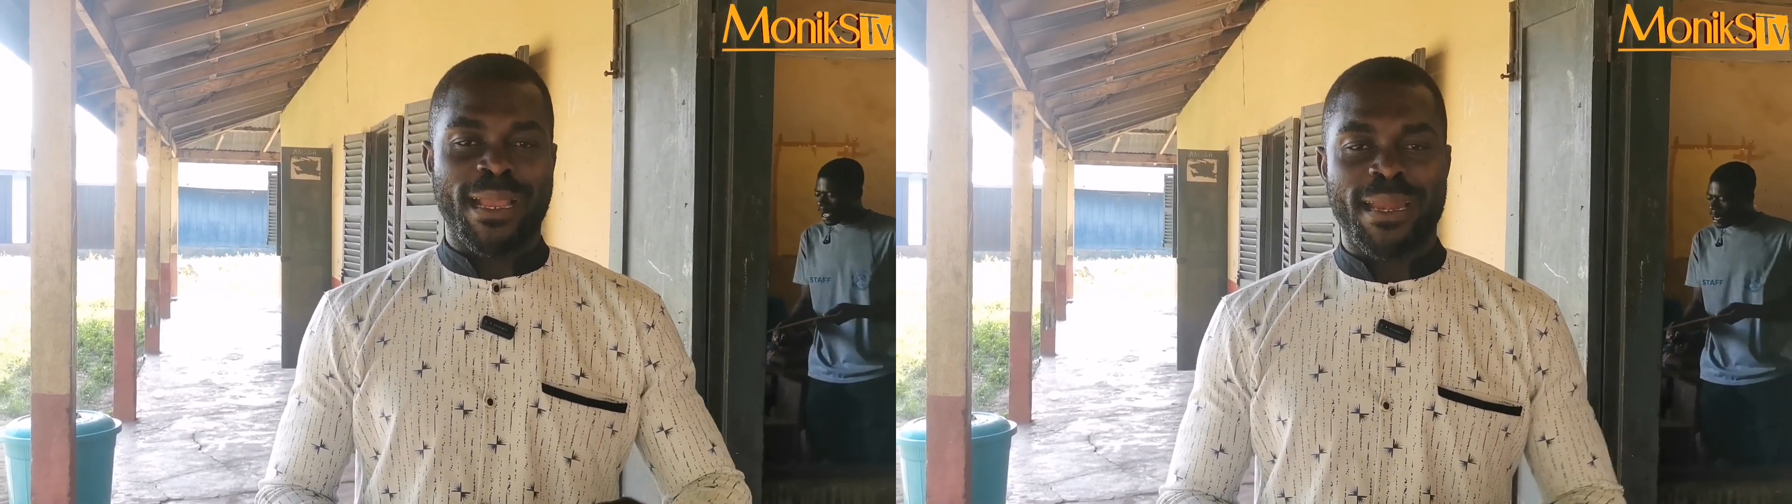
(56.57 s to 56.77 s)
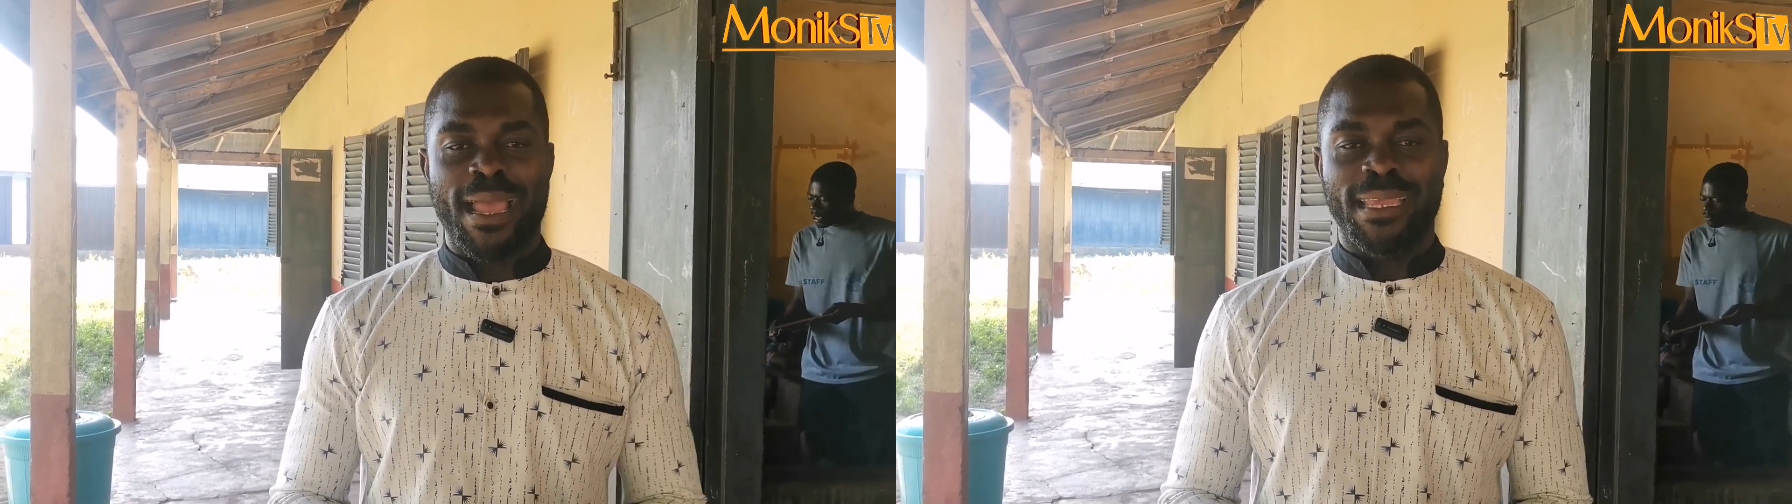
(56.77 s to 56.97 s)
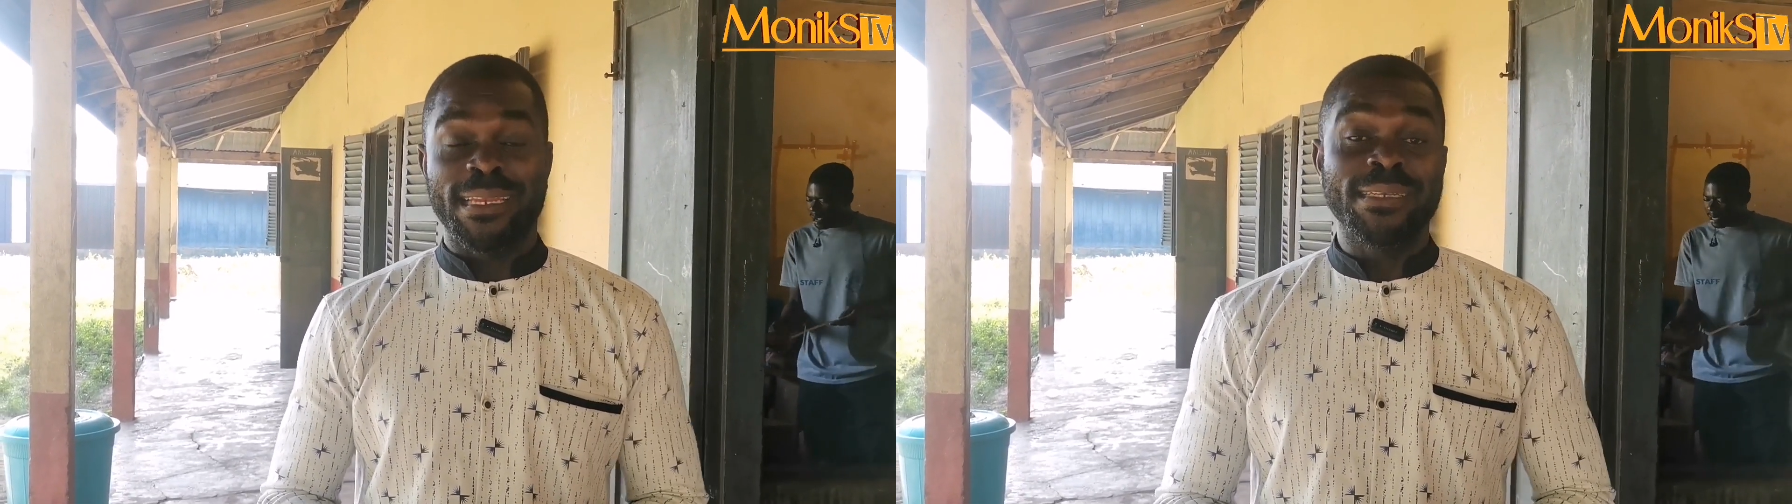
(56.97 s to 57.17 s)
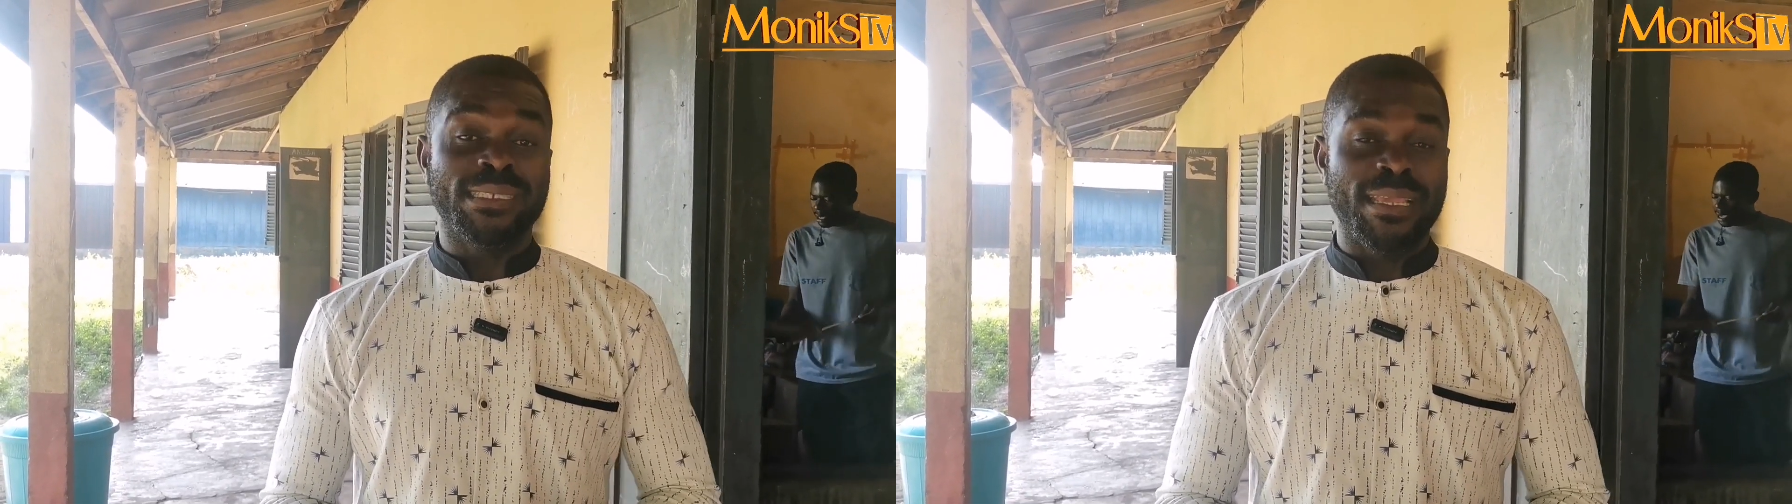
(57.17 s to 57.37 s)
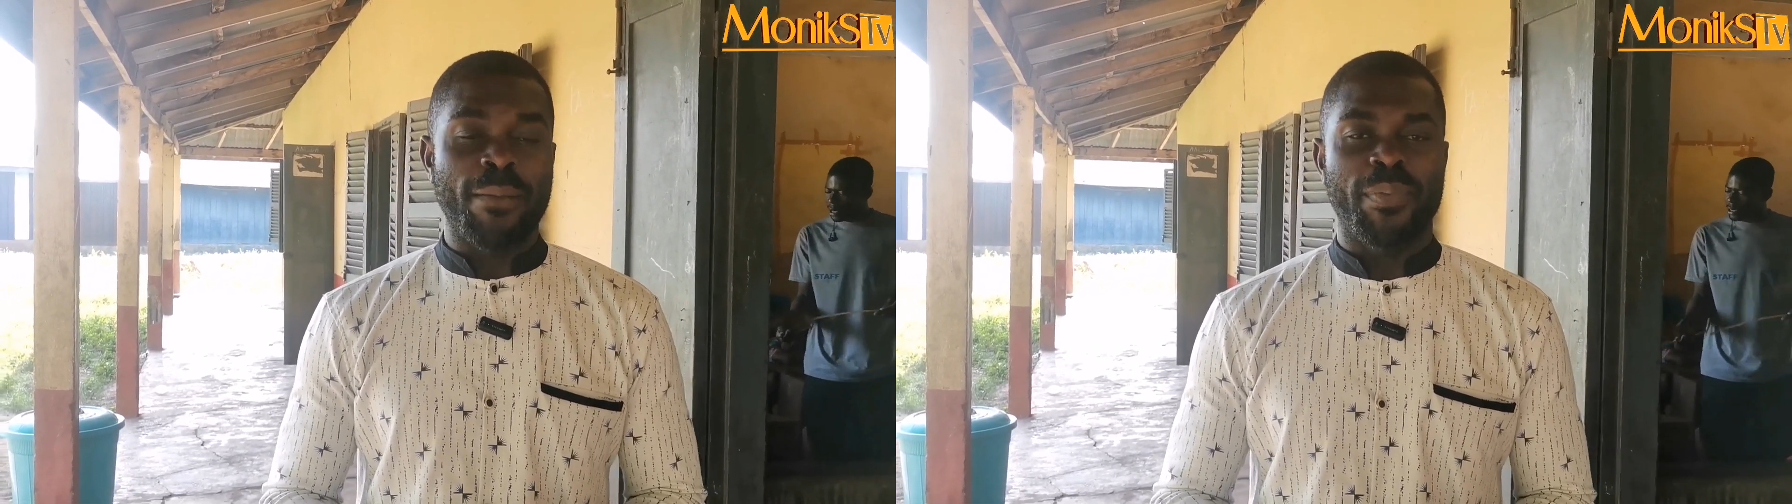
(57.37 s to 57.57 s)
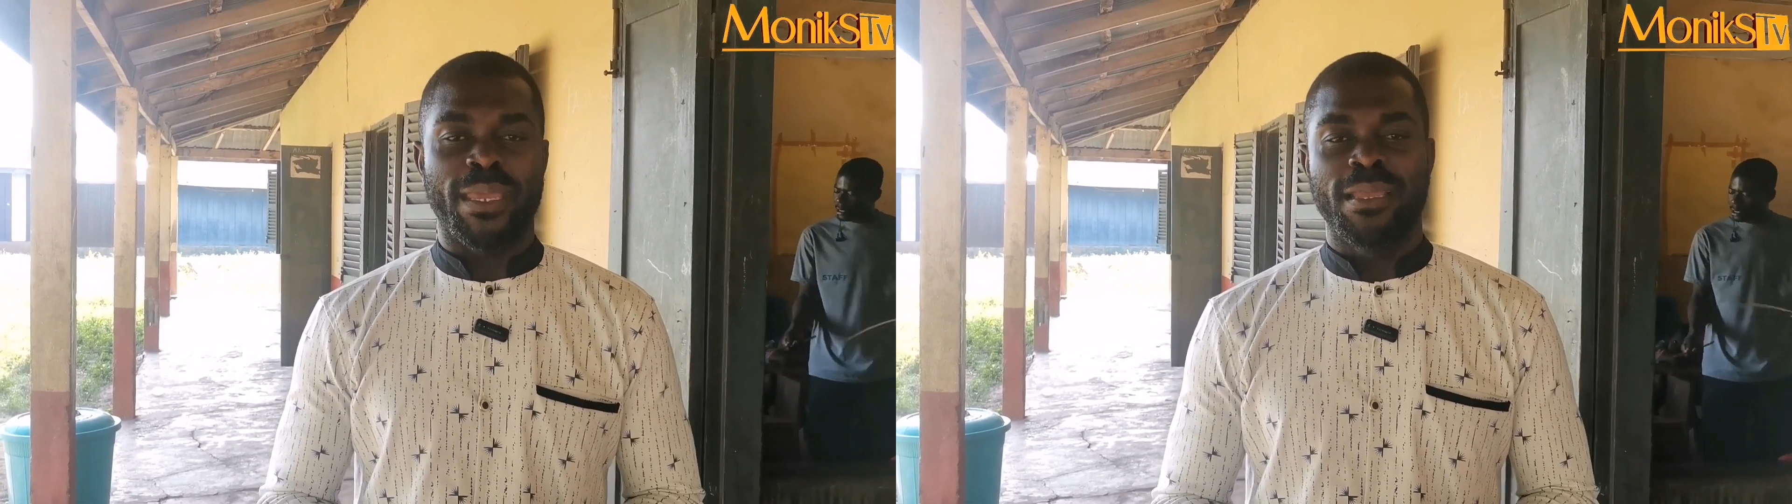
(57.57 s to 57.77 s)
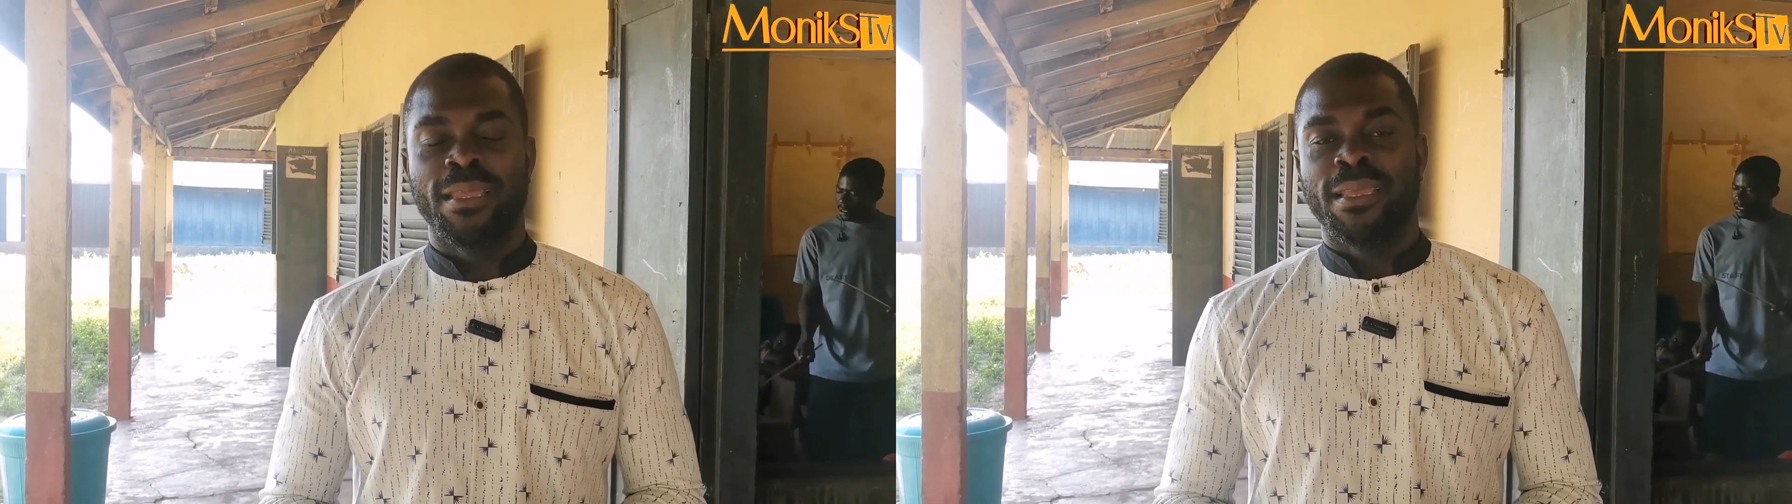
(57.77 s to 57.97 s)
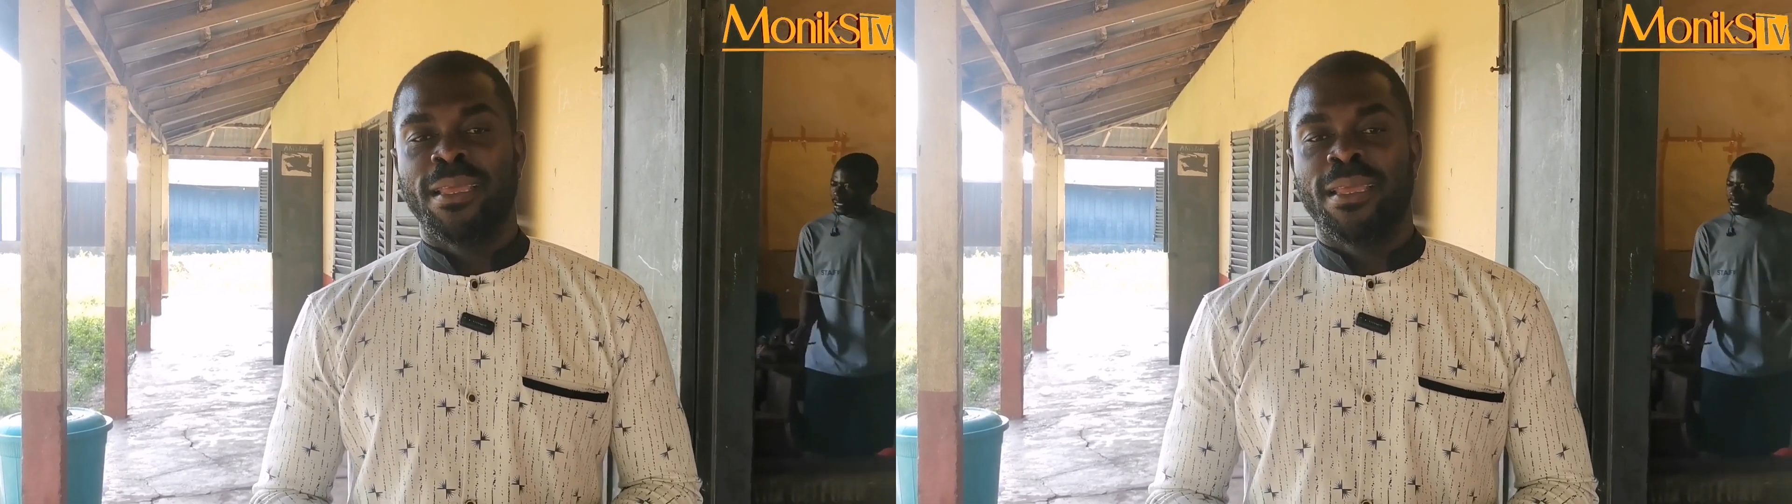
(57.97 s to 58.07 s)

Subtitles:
I cry, and then you see a pet.